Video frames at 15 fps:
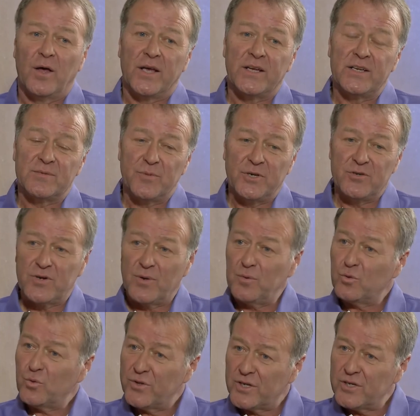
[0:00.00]
He's been
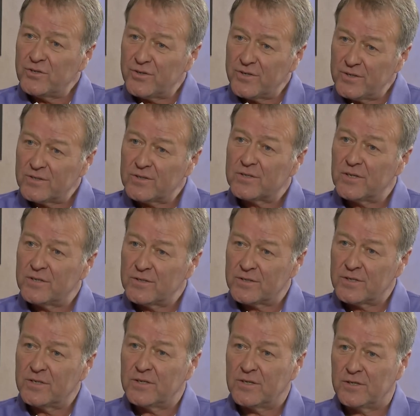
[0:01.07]
troubled with injuries
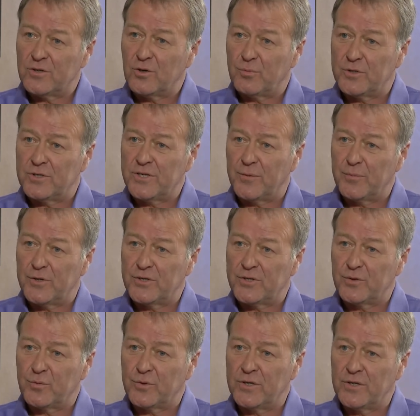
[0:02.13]
since his Open
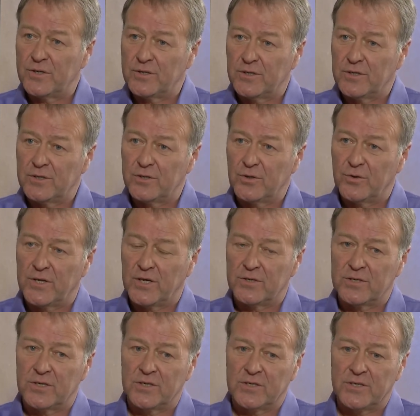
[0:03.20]
Championship win in
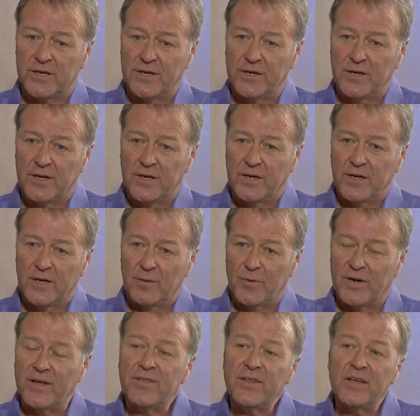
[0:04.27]
2010.
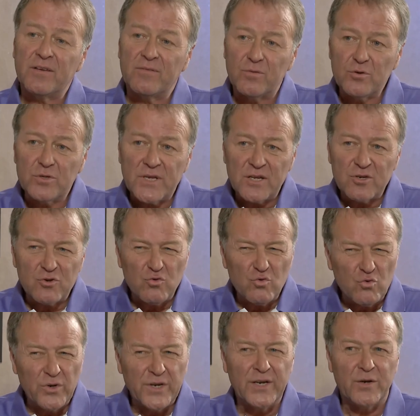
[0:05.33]
But I think if
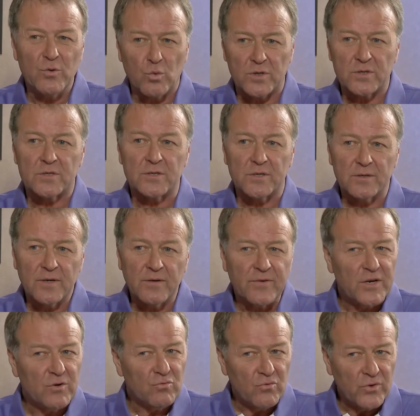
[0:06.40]
Oosthuizen really wants it, if
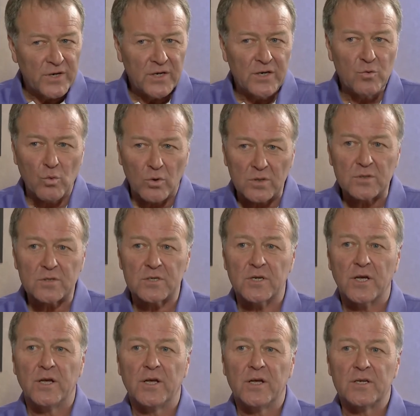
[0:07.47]
he really wants
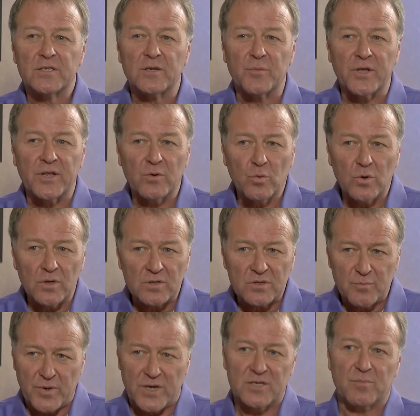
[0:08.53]
to be the world's
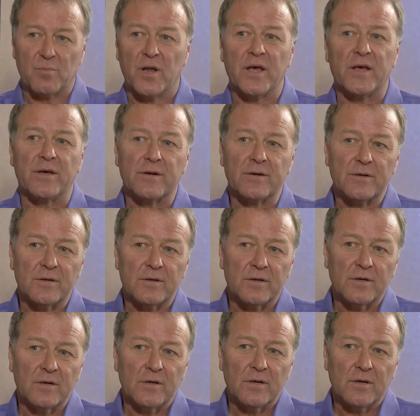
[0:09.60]
best player,
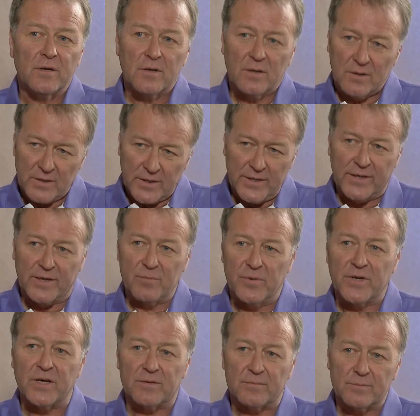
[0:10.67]
he can
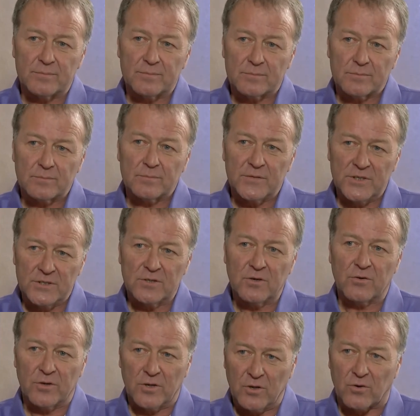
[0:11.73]
be it. He's
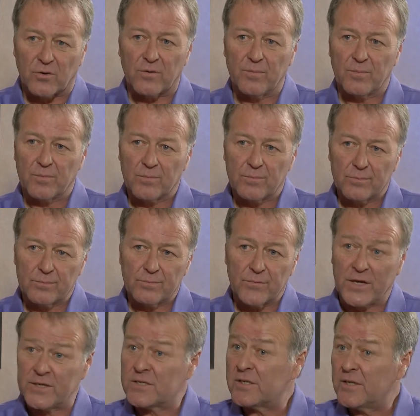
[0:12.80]
got the lot,
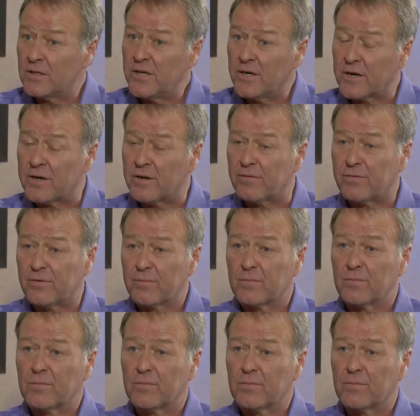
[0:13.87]
and still young enough.